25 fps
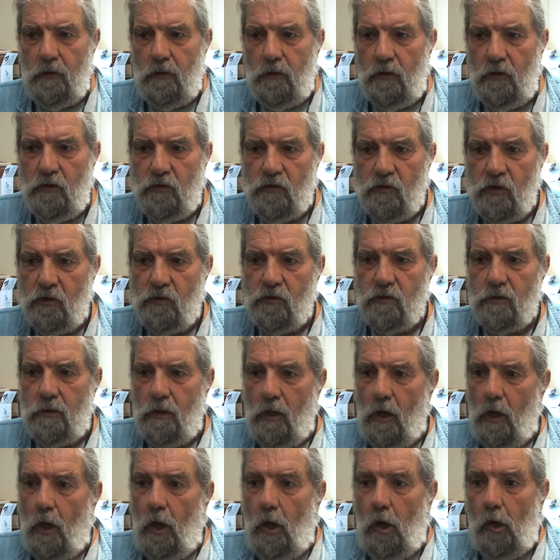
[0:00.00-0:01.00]
He says,
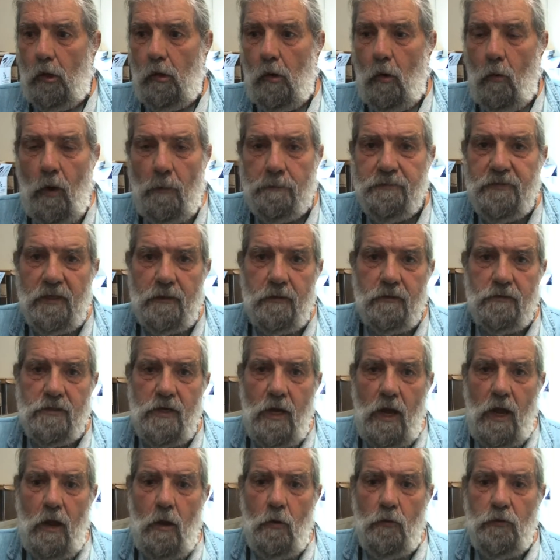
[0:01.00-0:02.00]
go up to the
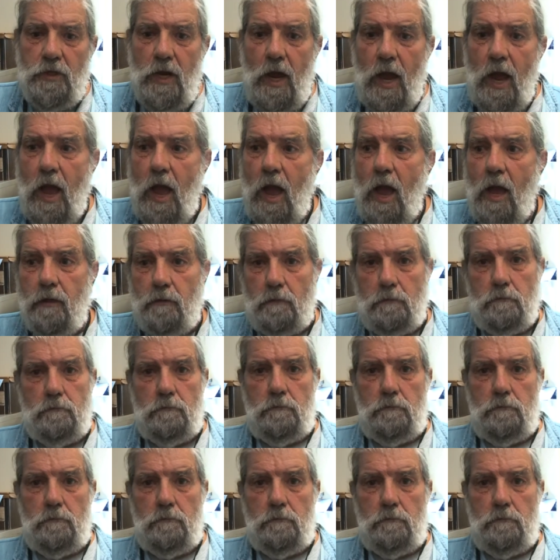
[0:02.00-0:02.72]
town yard